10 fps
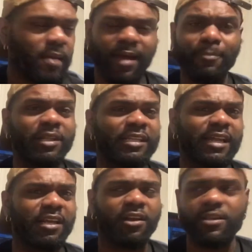I'm cleaning out
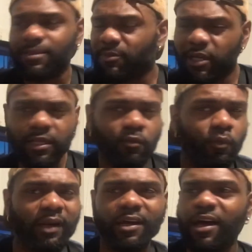the closet, I'm looking,
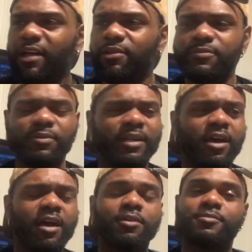where the condoms, where the
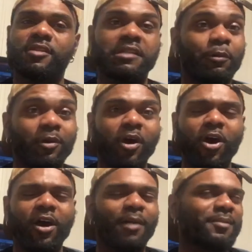condoms? They were
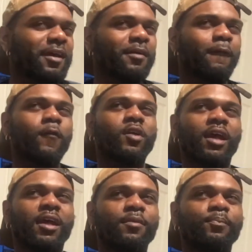gone. I'm like,
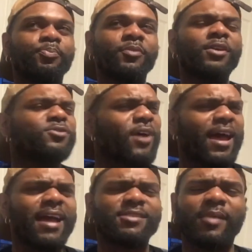okay. So I
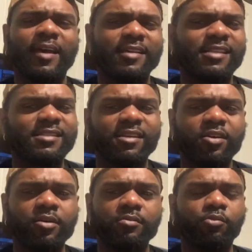asked my ex, I
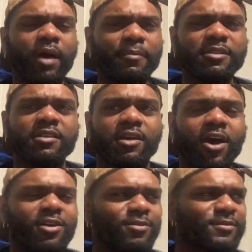said, what happened to the
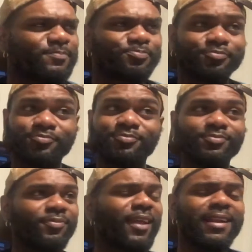condoms?
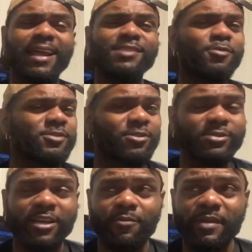Now this person's gonna
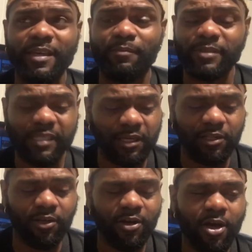tell me in
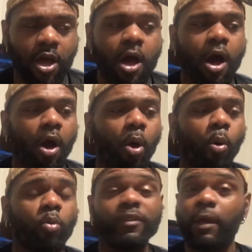particular,
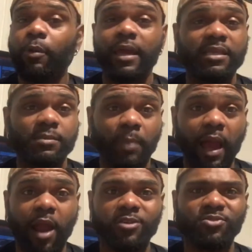oh, they were
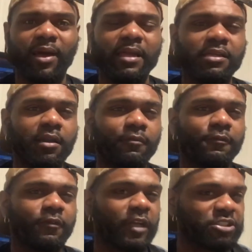expired, so I ended up
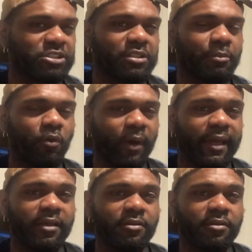flushing them away.